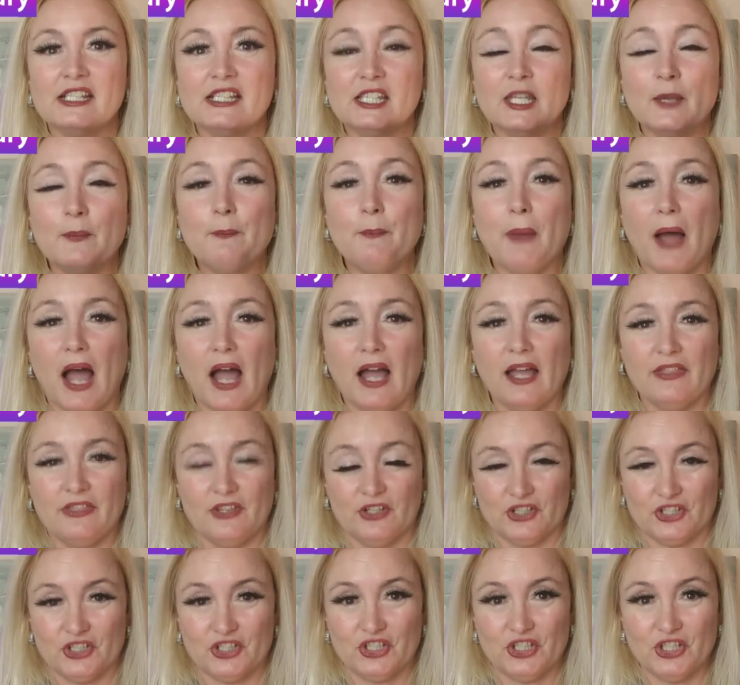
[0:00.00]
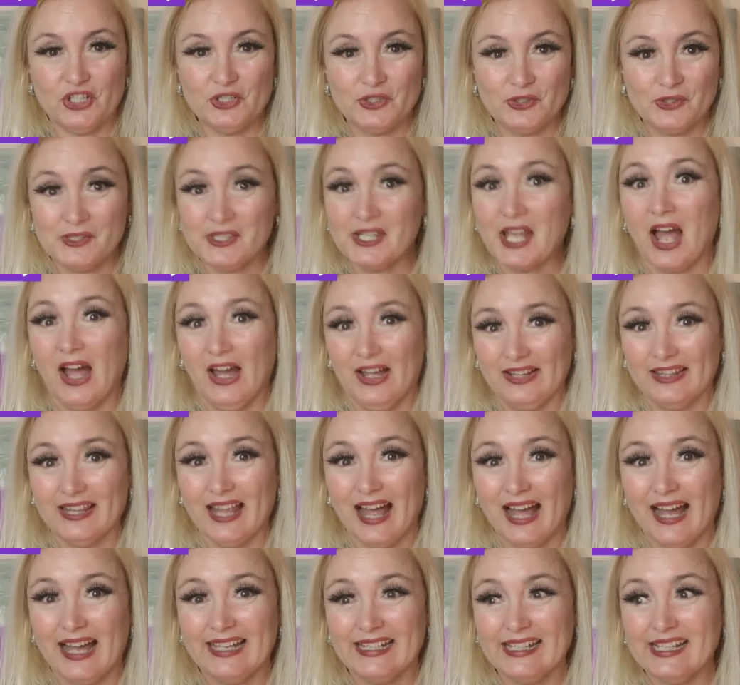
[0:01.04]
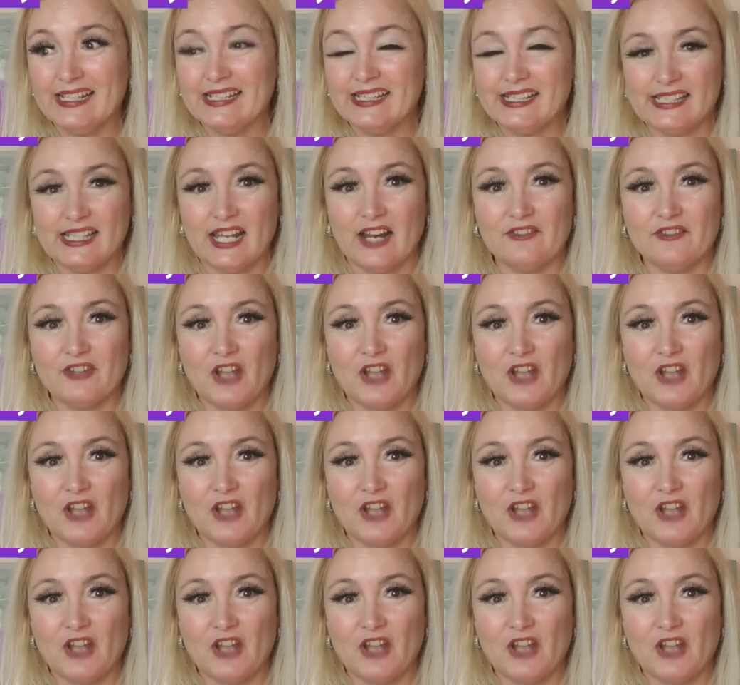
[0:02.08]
to buy their shoes online instead